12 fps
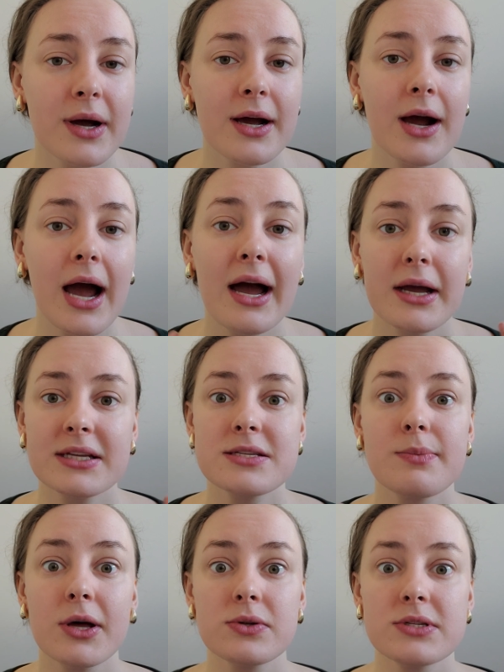where I
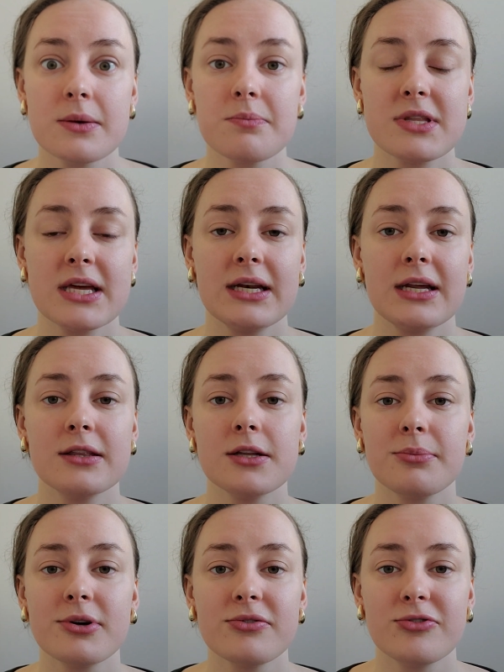smell something in
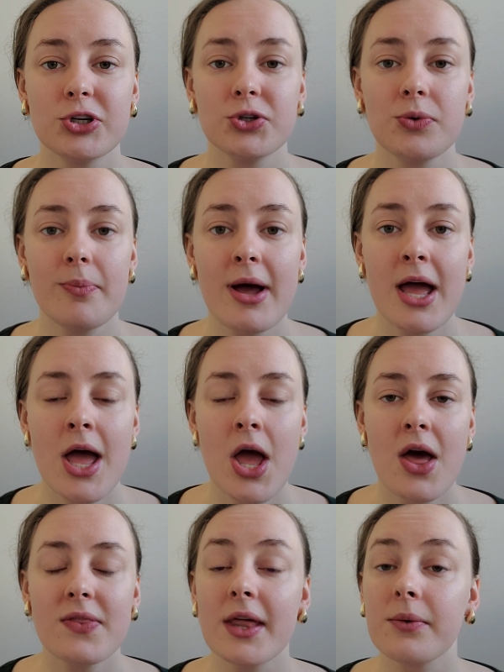the perfume,
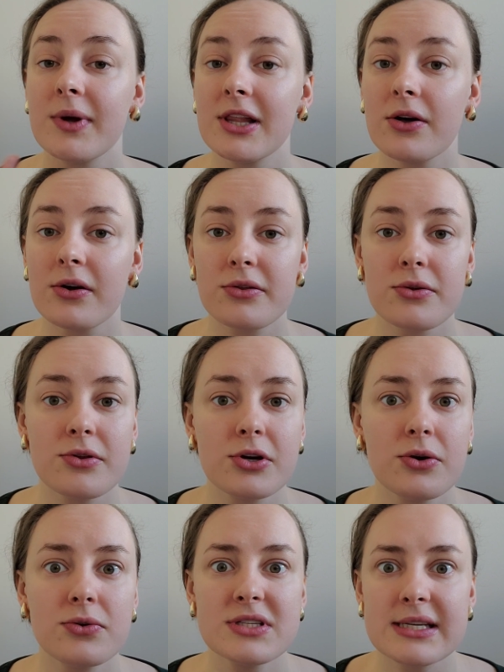and then we look through the
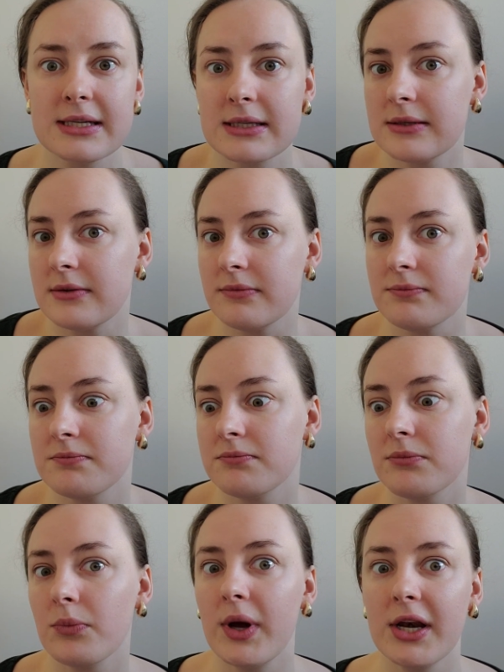notes in it,
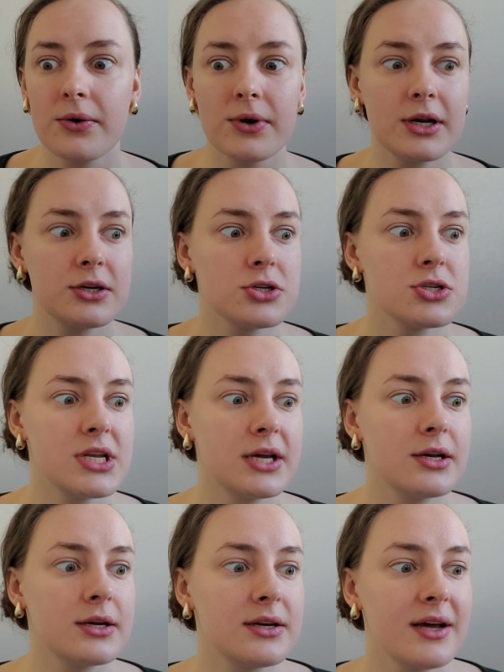and we don't
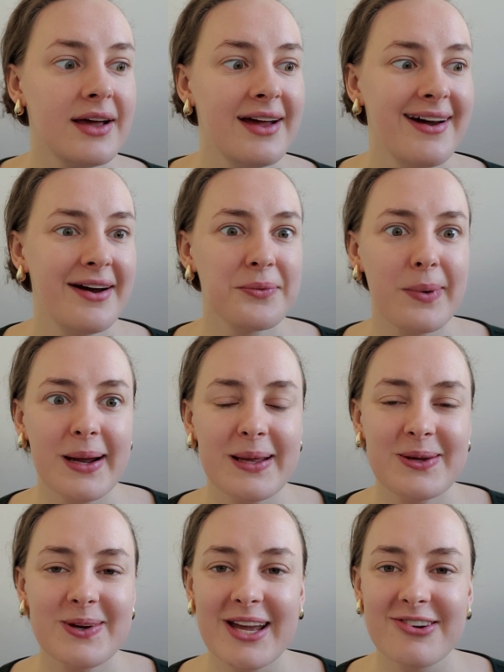understand. Right.
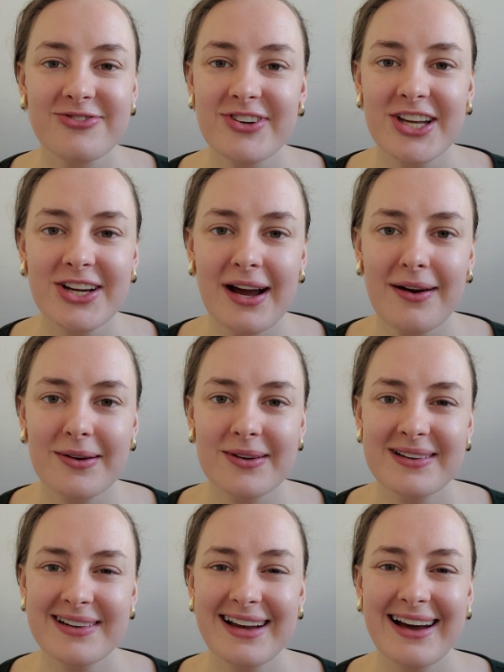You can't figure
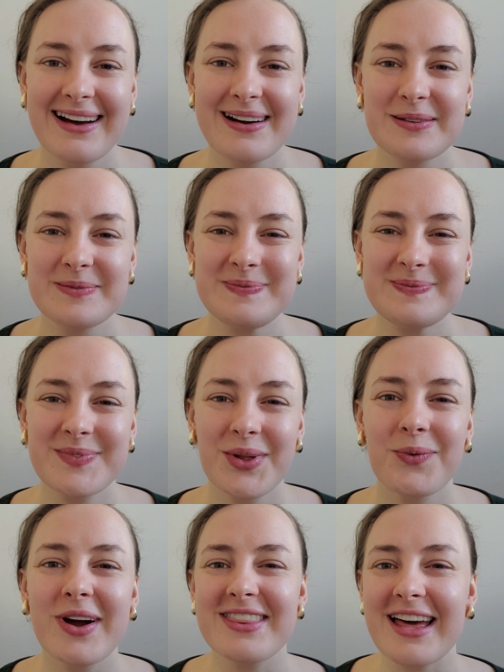out
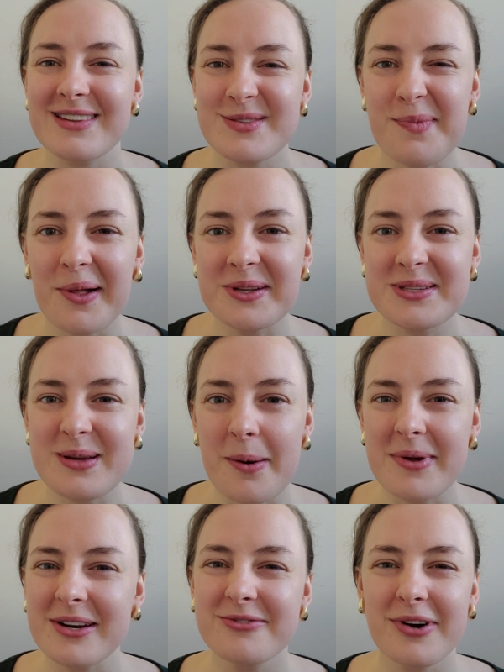where that smell is
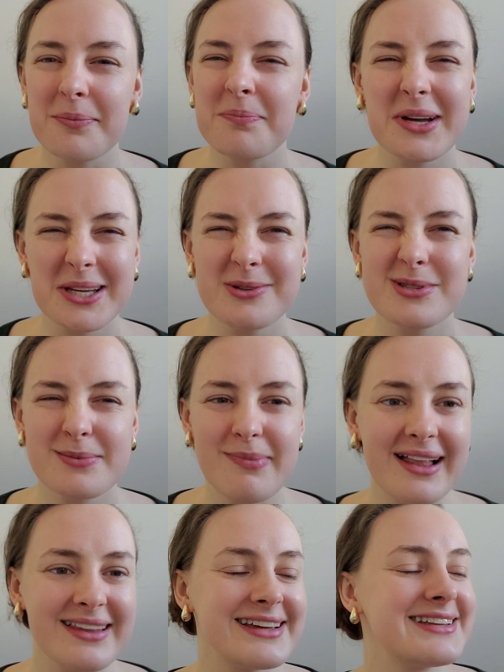coming from, but you
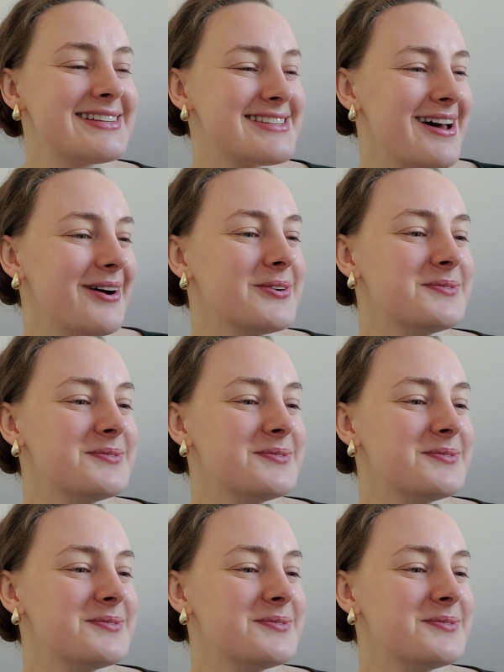smell it. So,